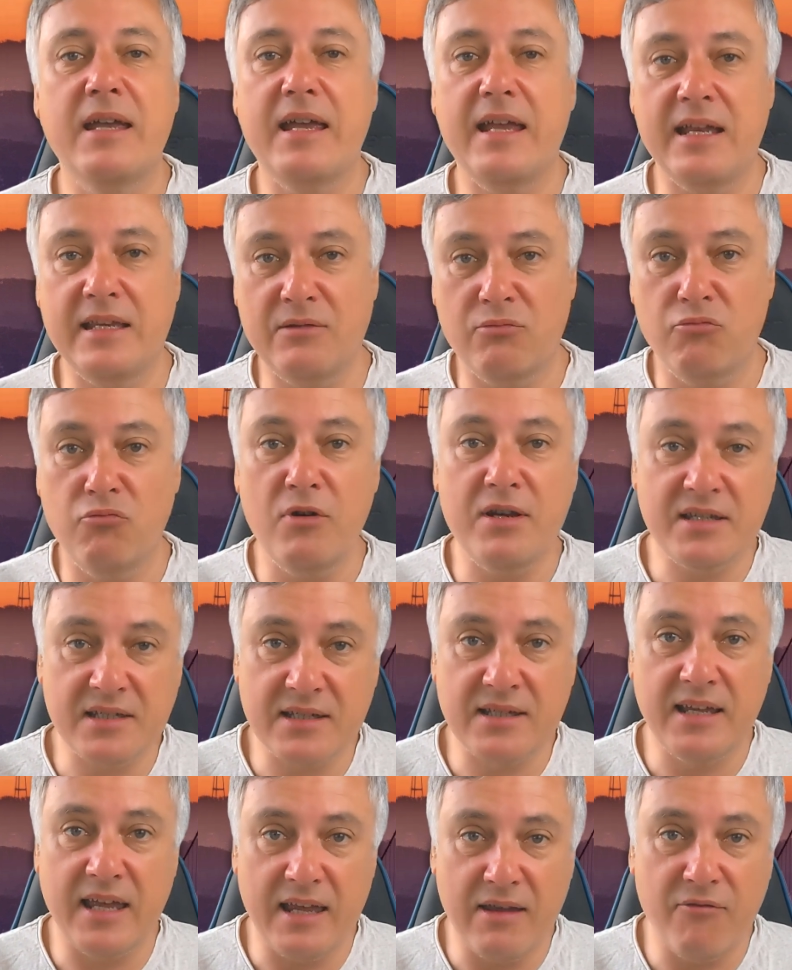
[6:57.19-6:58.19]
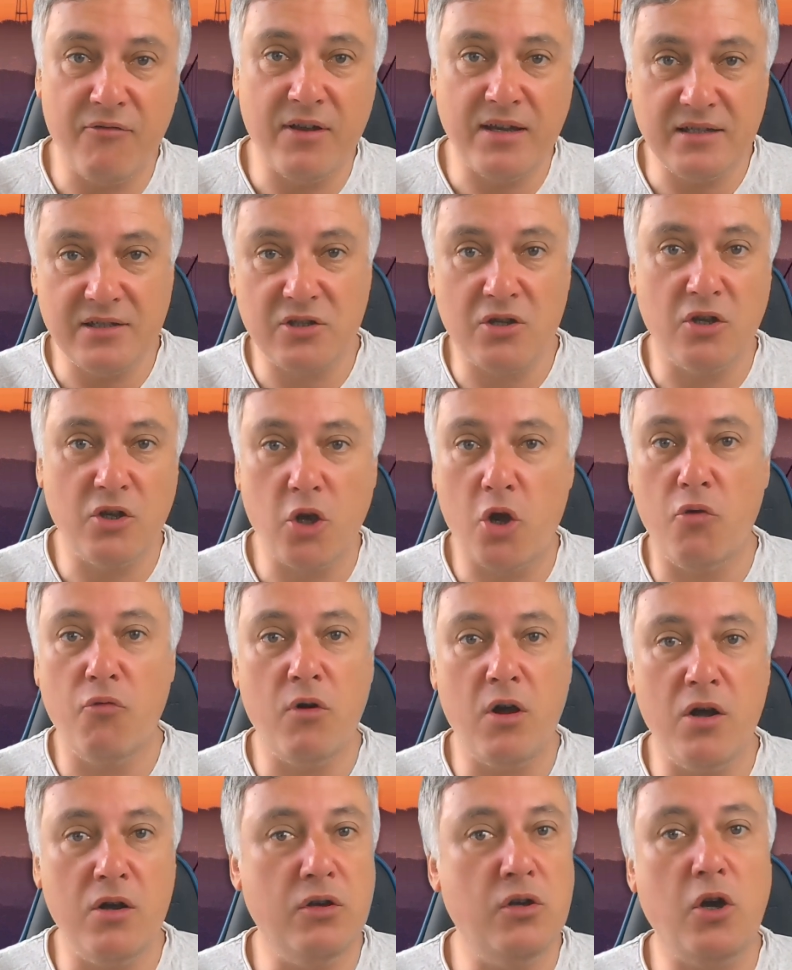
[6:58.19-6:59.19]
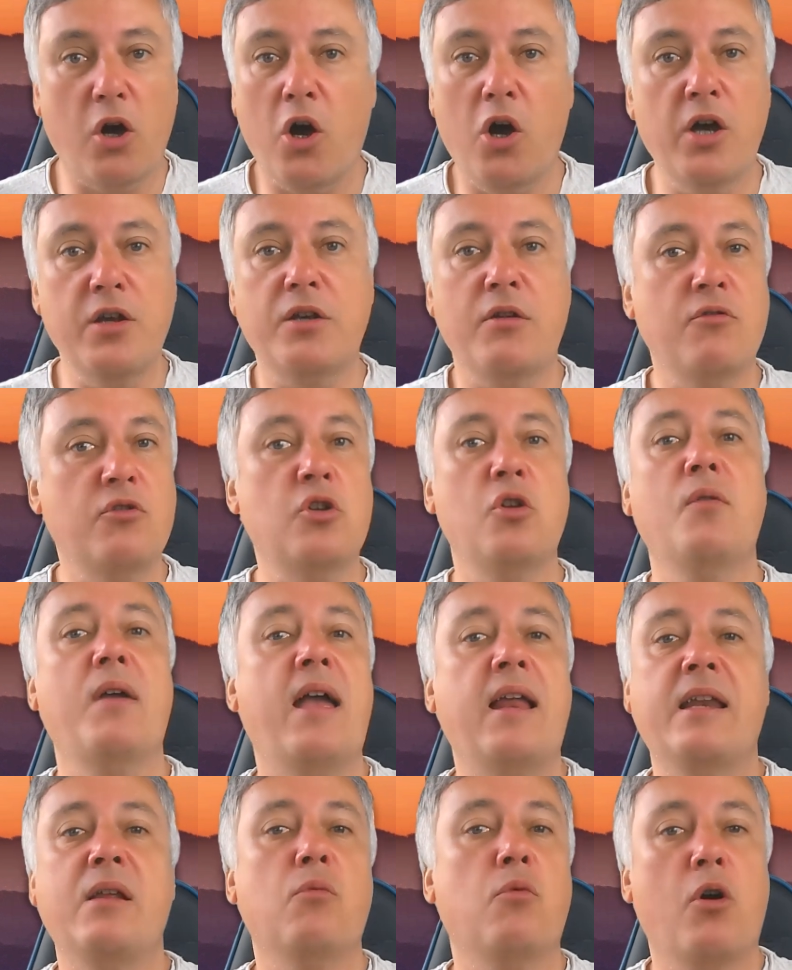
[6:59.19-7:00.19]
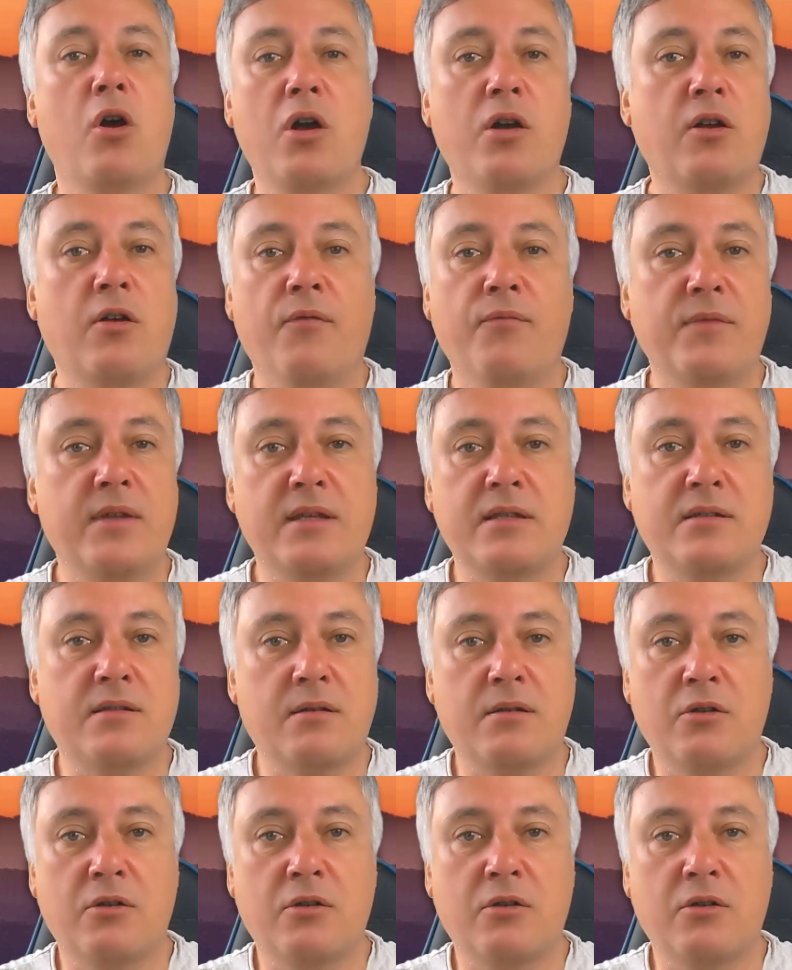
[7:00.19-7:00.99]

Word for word: It's risky, things can go wrong. I don't do any work on this